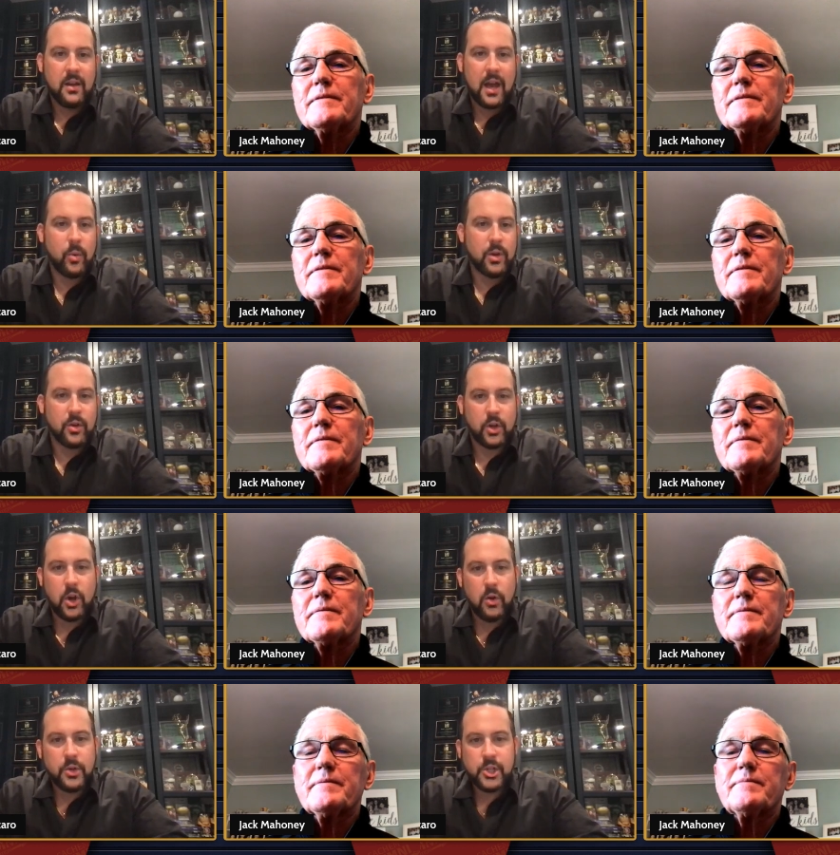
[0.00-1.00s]
Speaker 1: How were your
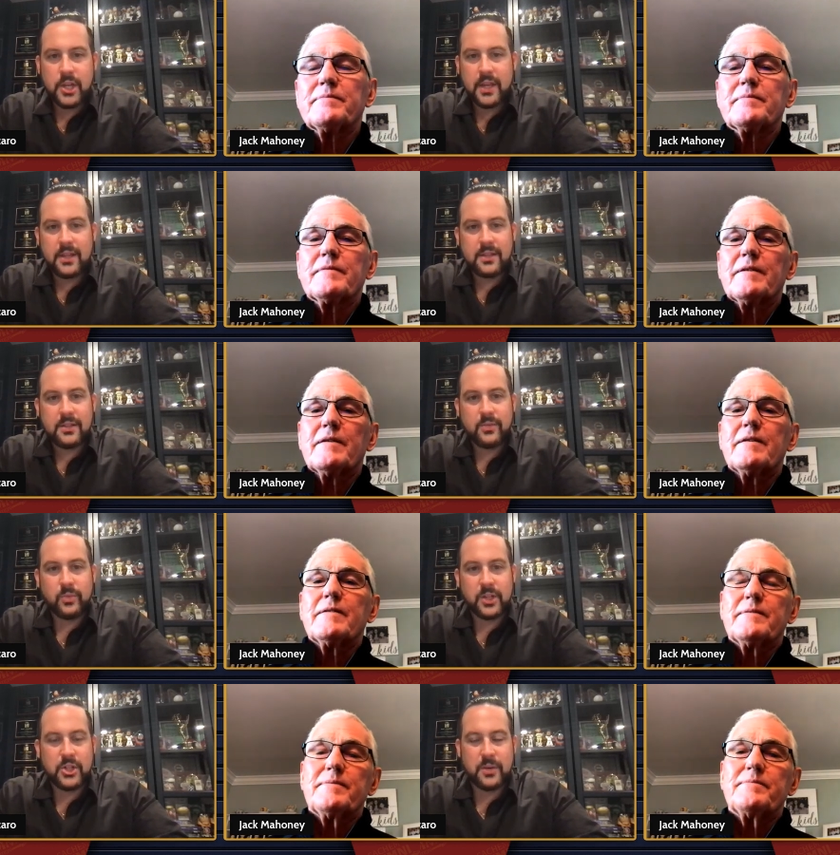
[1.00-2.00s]
coaches?
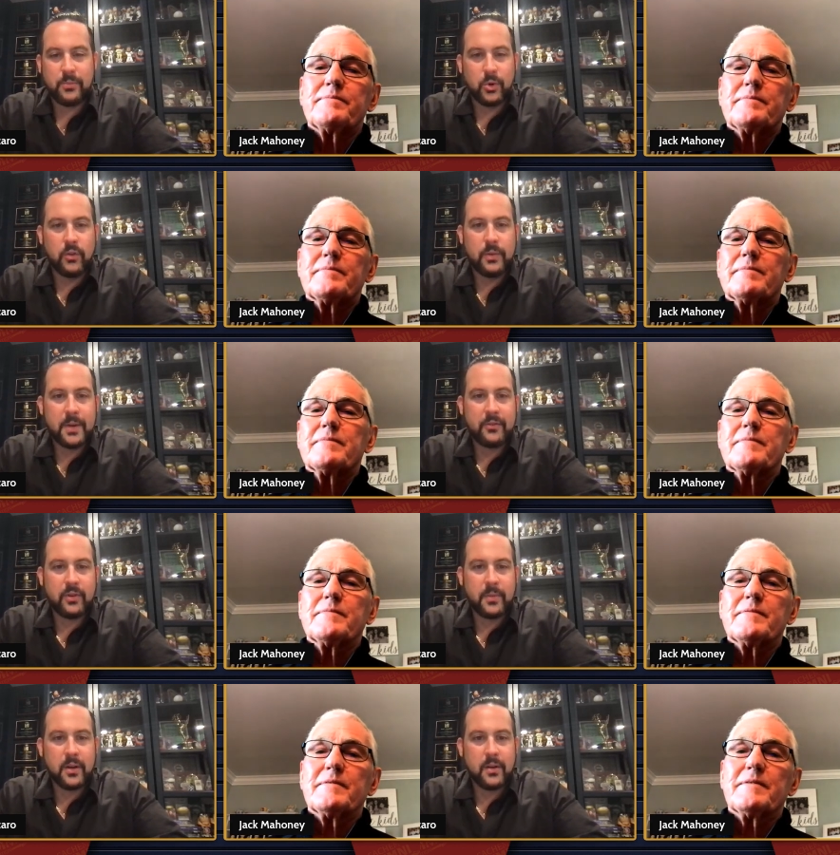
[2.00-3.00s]
Did you improve a bit
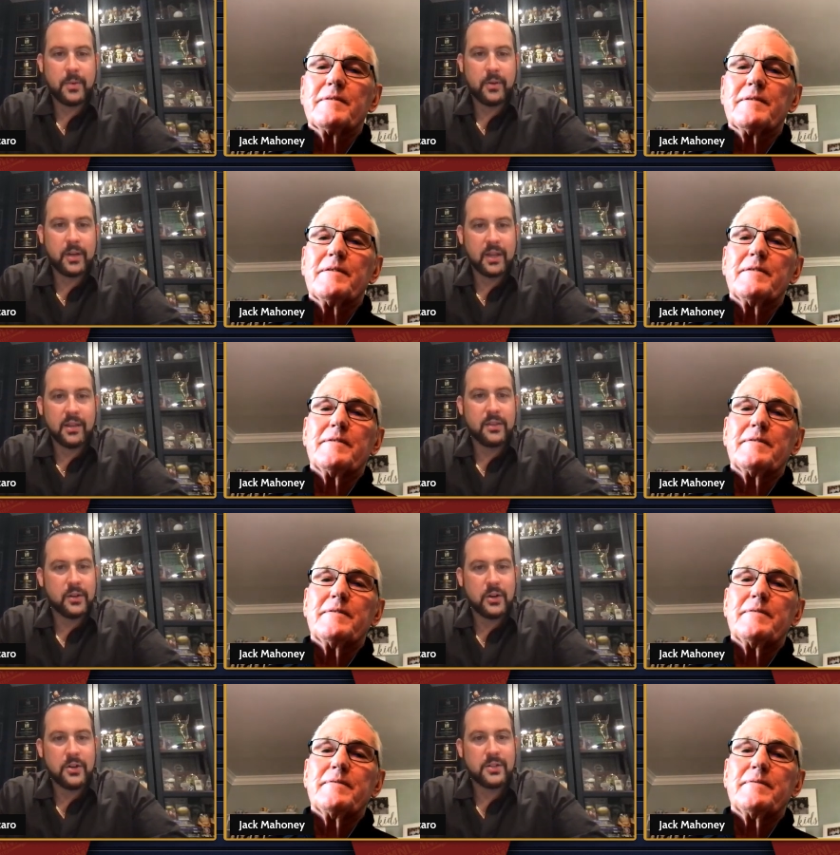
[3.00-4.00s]
from your ability at
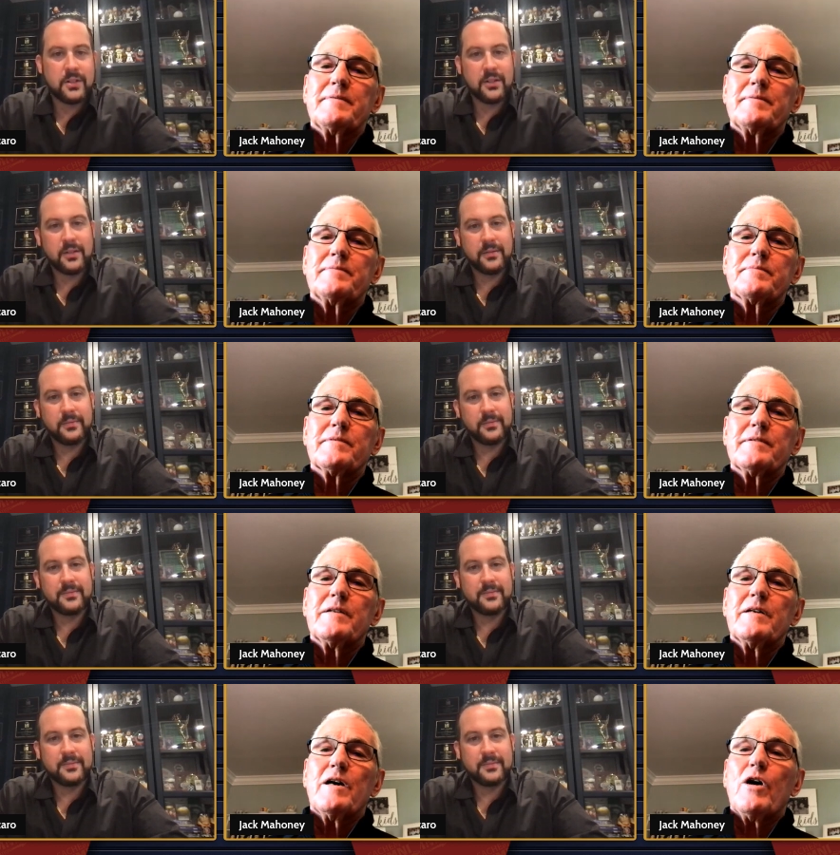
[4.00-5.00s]
Lindenhurst?
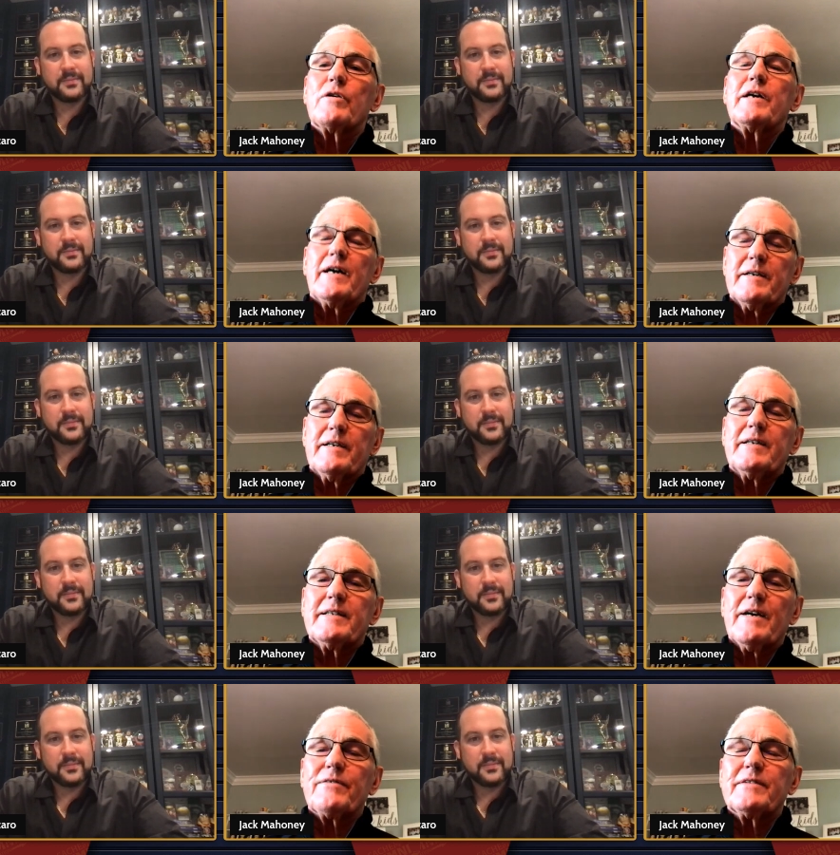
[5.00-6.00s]
Oh yeah,
Speaker 2: yeah,
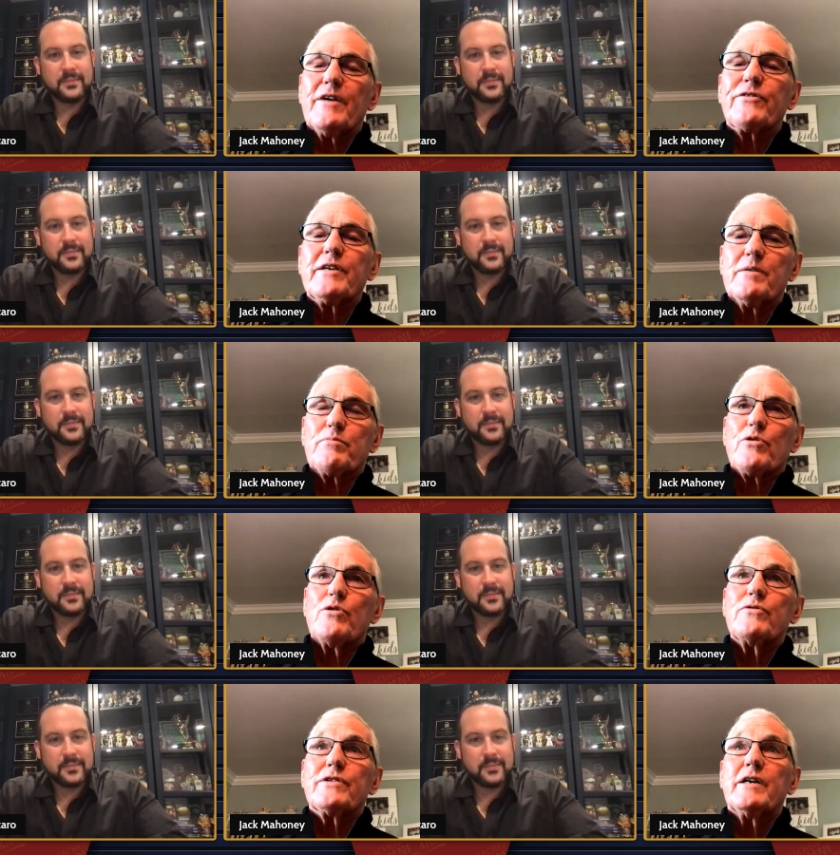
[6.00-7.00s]
def definitely
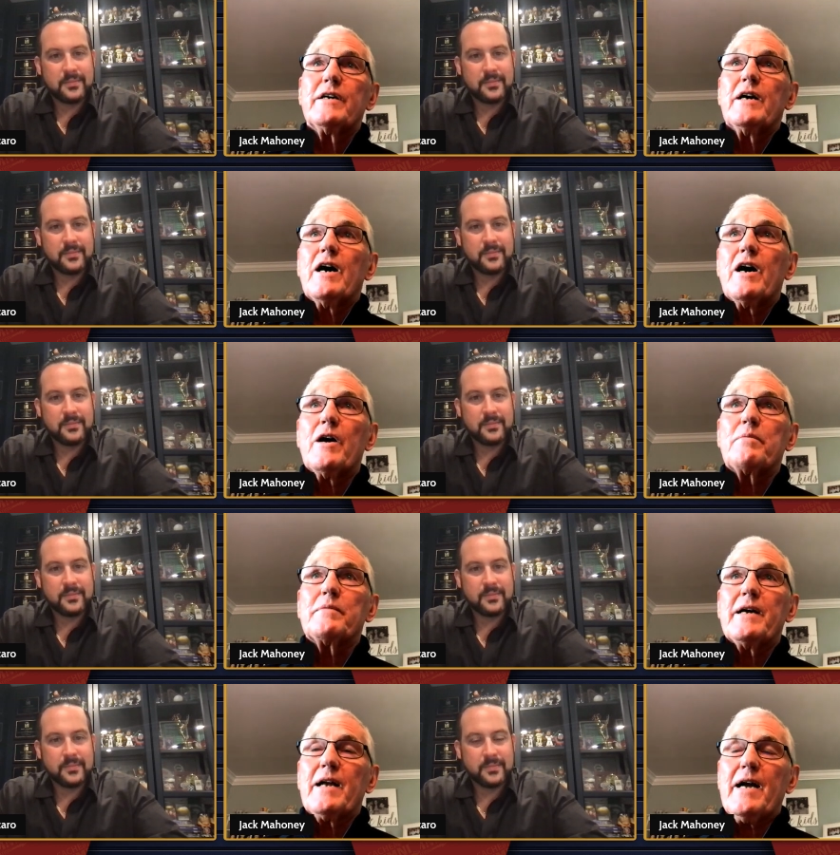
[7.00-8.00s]
improved. Um,
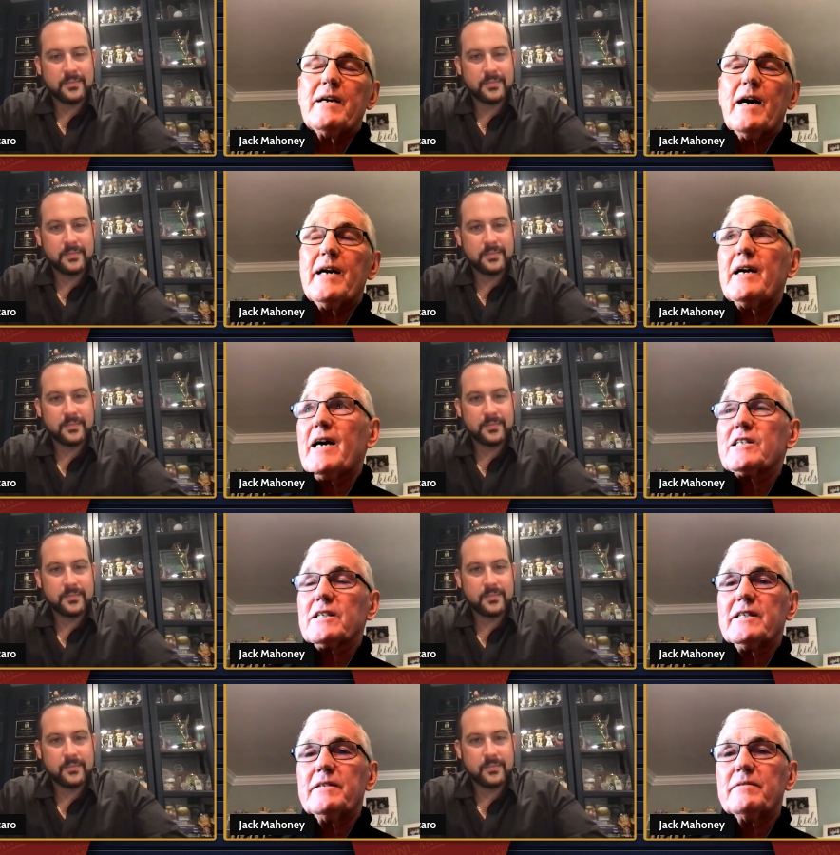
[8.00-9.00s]
and I, I
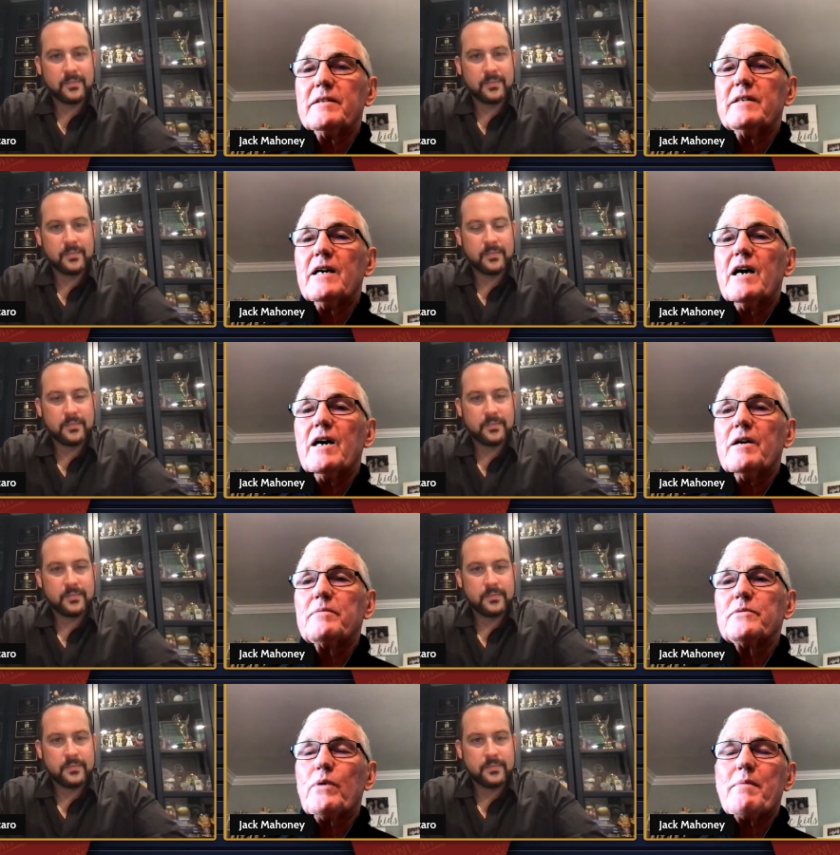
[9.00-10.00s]
actually,
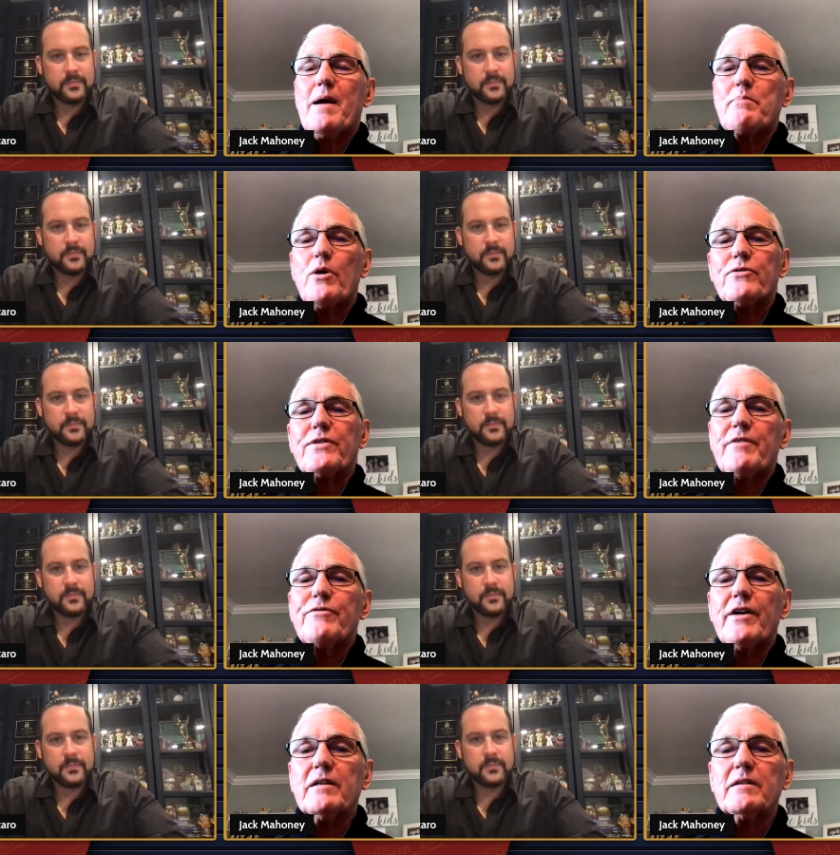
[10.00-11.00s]
um, the way my birthday
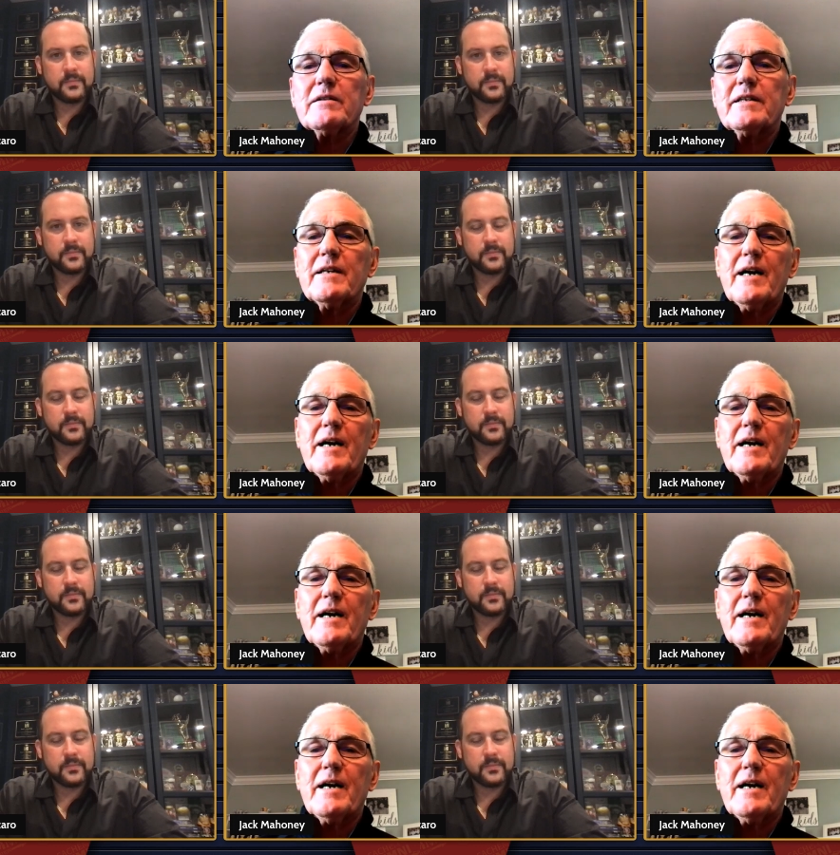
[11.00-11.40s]
fell, and